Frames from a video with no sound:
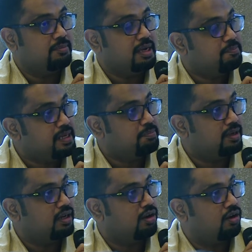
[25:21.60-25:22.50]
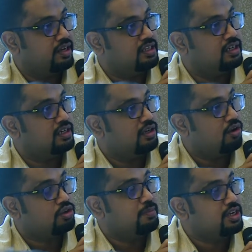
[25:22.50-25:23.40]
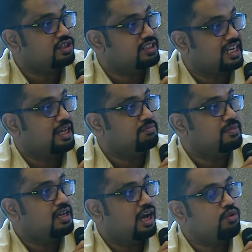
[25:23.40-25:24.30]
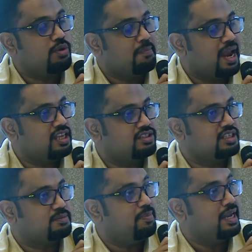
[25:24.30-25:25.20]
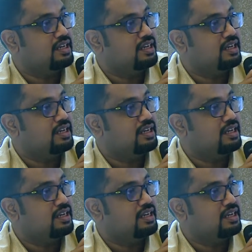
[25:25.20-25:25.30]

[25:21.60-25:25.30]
in people or either automation set up? How do we manage this better?